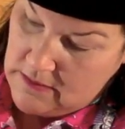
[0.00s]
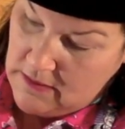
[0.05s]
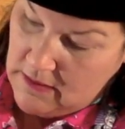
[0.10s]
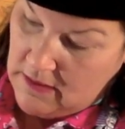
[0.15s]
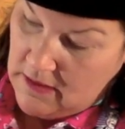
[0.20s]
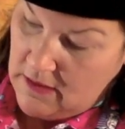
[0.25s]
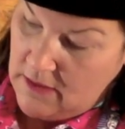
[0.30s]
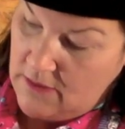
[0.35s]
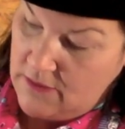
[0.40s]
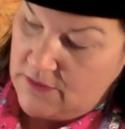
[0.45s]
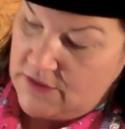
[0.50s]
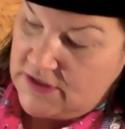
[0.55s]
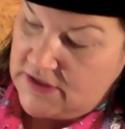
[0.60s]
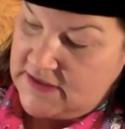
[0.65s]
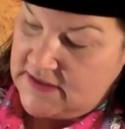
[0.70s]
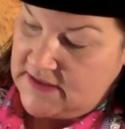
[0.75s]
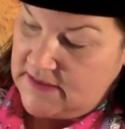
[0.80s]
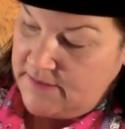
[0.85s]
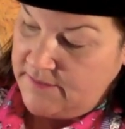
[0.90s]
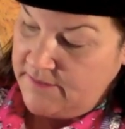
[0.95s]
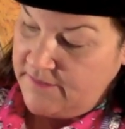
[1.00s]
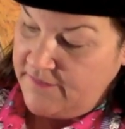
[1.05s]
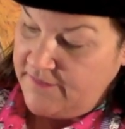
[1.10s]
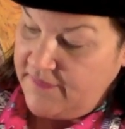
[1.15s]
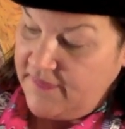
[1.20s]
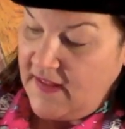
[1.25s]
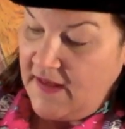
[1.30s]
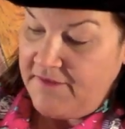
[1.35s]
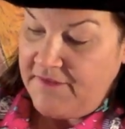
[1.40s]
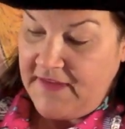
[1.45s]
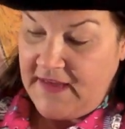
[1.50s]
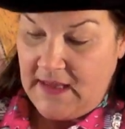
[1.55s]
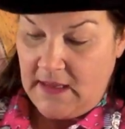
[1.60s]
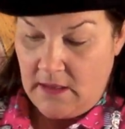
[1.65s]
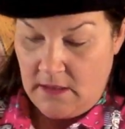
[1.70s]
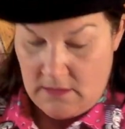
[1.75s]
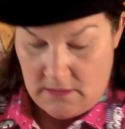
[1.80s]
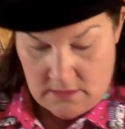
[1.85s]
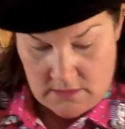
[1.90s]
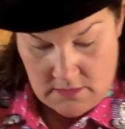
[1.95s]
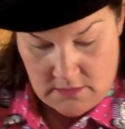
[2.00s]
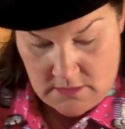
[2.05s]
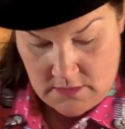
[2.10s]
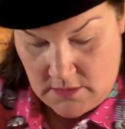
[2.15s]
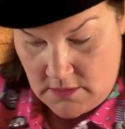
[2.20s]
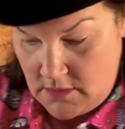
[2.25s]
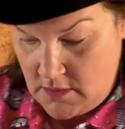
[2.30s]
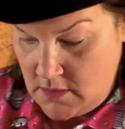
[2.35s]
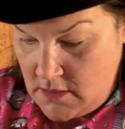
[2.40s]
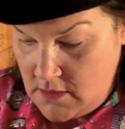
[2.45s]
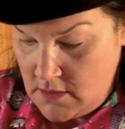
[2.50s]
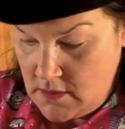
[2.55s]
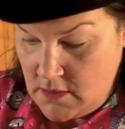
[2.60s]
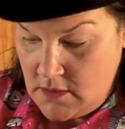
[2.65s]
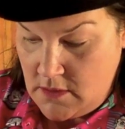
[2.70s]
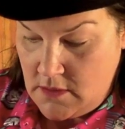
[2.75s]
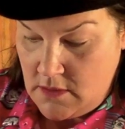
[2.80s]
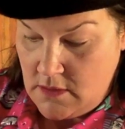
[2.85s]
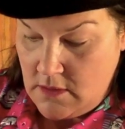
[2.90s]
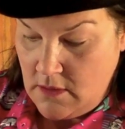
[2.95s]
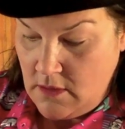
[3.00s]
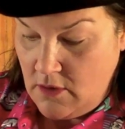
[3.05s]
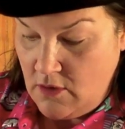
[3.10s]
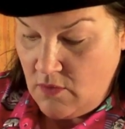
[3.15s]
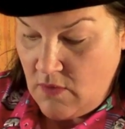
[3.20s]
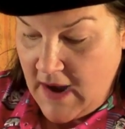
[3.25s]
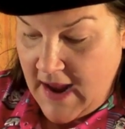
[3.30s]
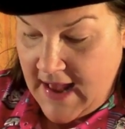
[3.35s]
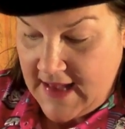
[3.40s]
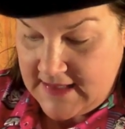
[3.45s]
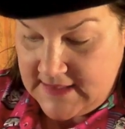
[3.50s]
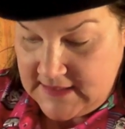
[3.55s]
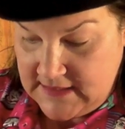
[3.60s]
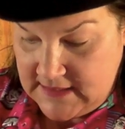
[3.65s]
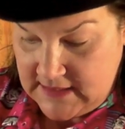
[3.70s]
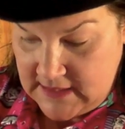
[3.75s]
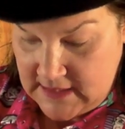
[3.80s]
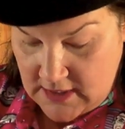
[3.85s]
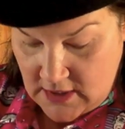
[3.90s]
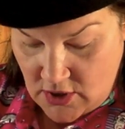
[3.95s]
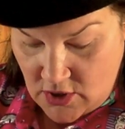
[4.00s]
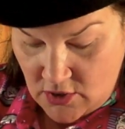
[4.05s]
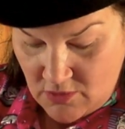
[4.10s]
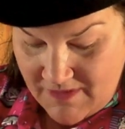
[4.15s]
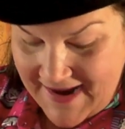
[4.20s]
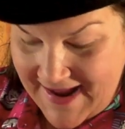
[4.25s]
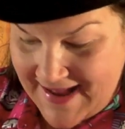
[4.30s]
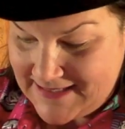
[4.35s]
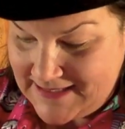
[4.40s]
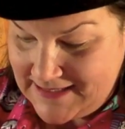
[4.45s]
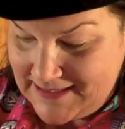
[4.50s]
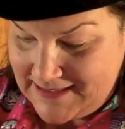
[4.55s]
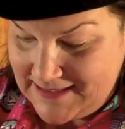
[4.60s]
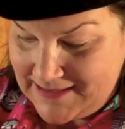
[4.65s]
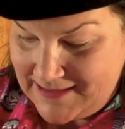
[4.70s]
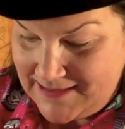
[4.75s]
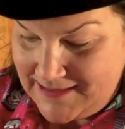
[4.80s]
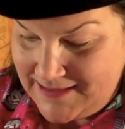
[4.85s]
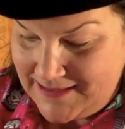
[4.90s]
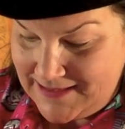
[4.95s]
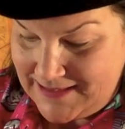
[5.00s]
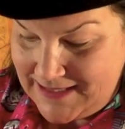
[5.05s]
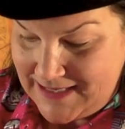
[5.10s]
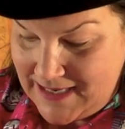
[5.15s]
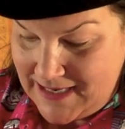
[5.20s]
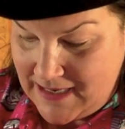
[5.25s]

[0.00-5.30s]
You know, just some fluffy grass grasses